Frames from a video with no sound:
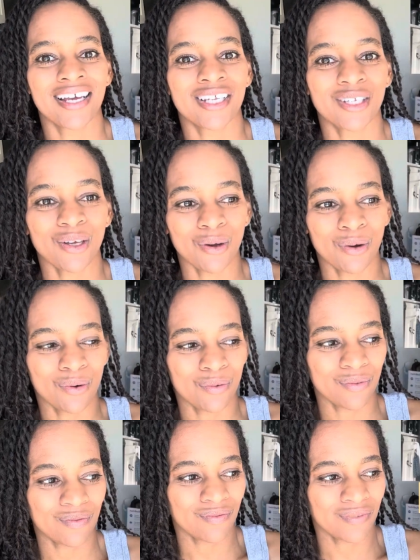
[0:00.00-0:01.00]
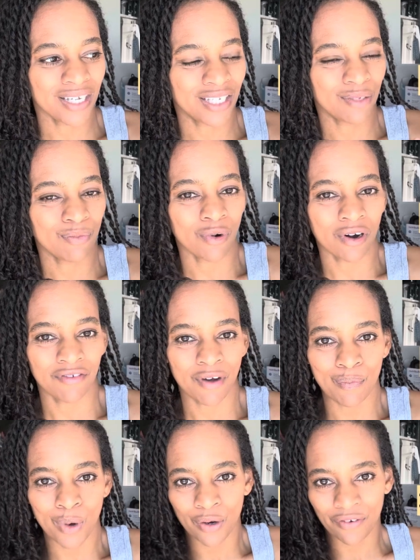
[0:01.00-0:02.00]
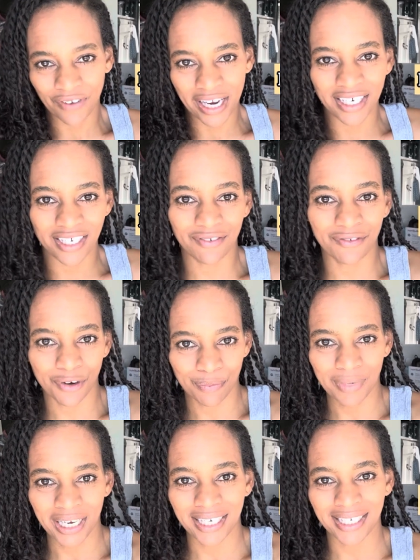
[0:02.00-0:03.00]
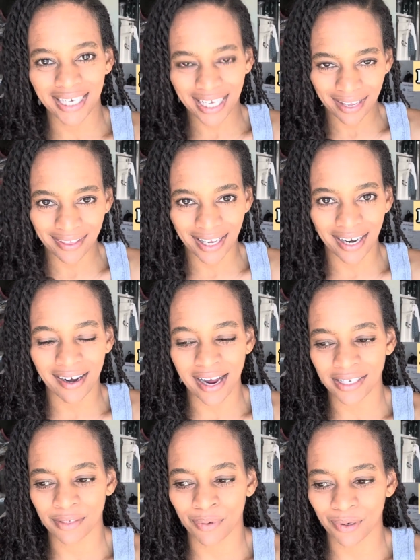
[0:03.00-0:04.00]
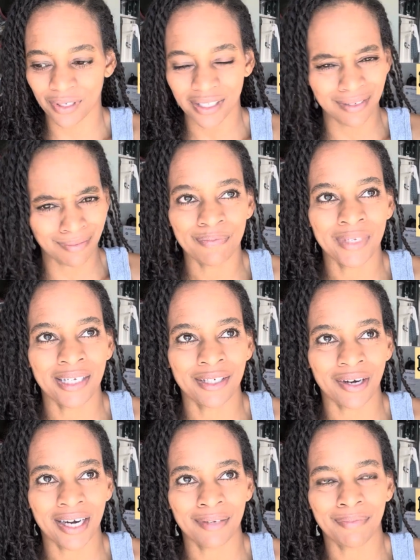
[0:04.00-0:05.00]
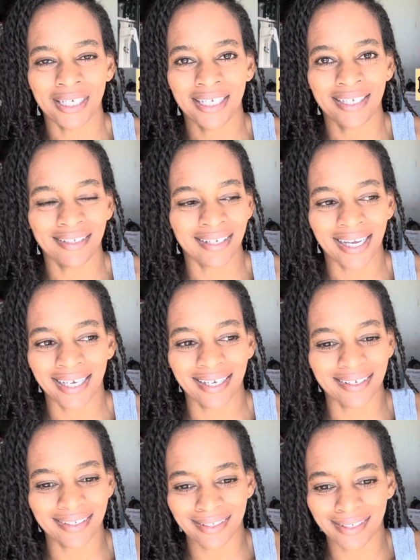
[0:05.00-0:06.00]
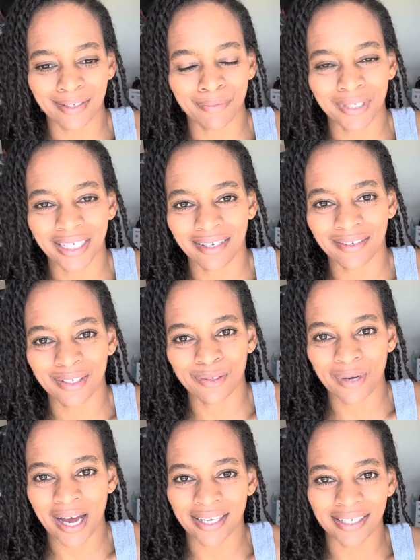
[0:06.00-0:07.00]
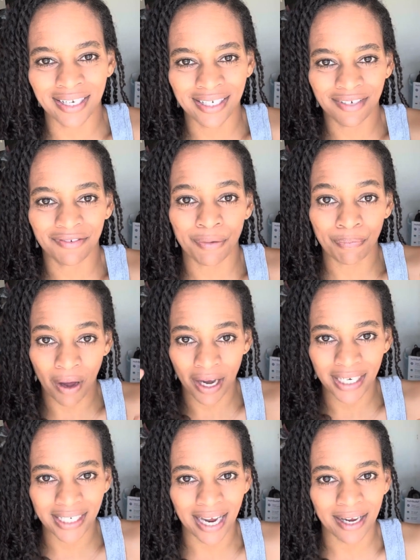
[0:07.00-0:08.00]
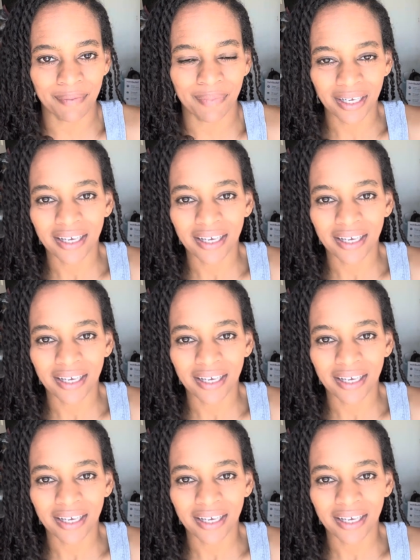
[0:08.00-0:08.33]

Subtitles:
So it's more of a motivation for me to get there, as opposed to me trying to be like someone else who has a different body type